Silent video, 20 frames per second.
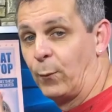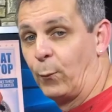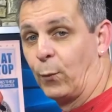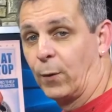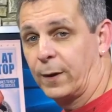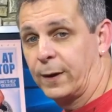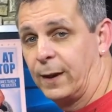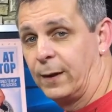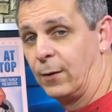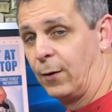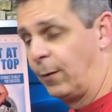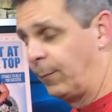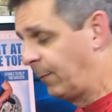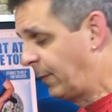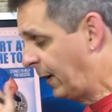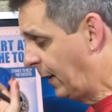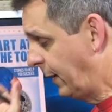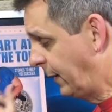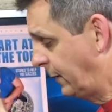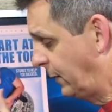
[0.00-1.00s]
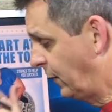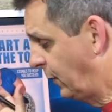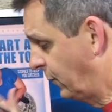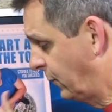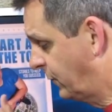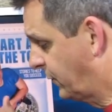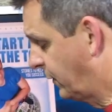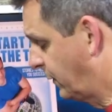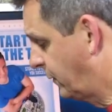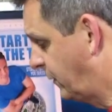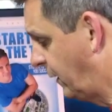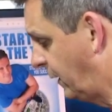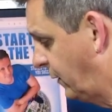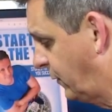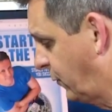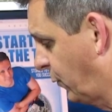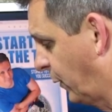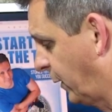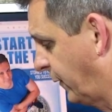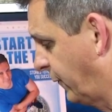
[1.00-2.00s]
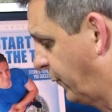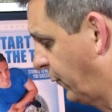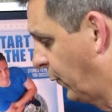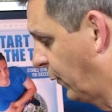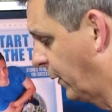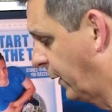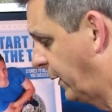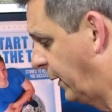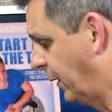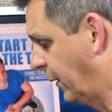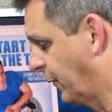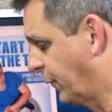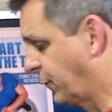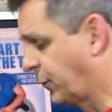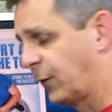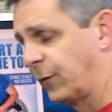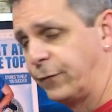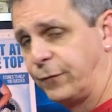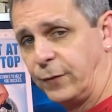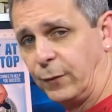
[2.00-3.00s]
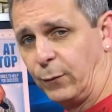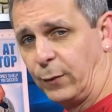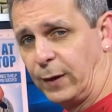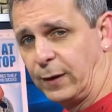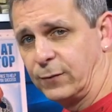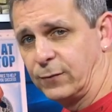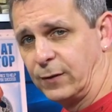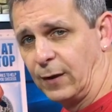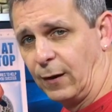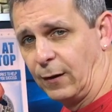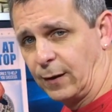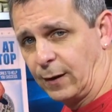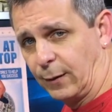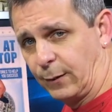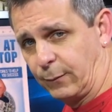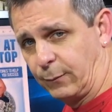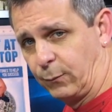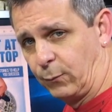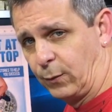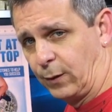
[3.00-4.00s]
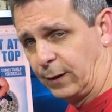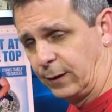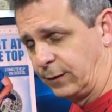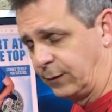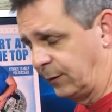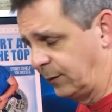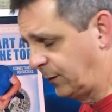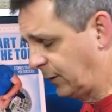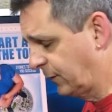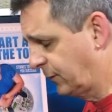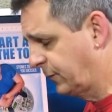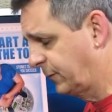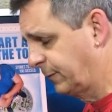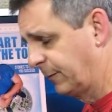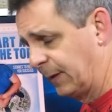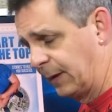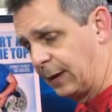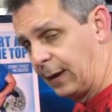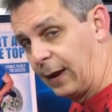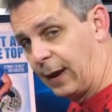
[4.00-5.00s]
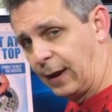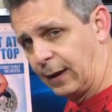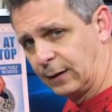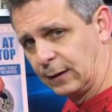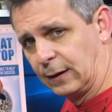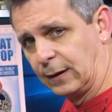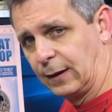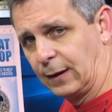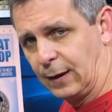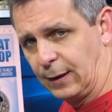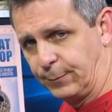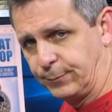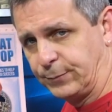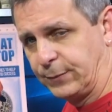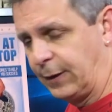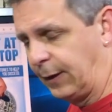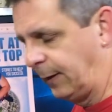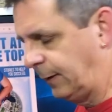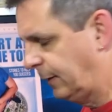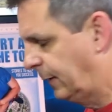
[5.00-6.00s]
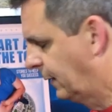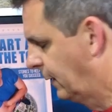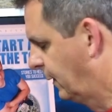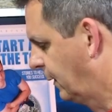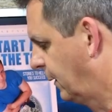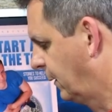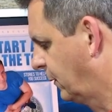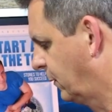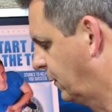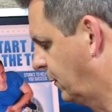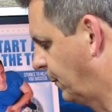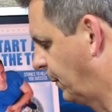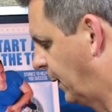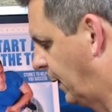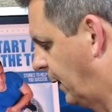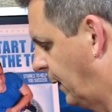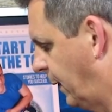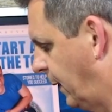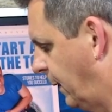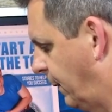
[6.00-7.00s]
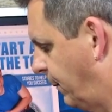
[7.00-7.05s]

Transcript: working on my new Cintiq 24 here for a few weeks now, and I wanted to just add a little update to my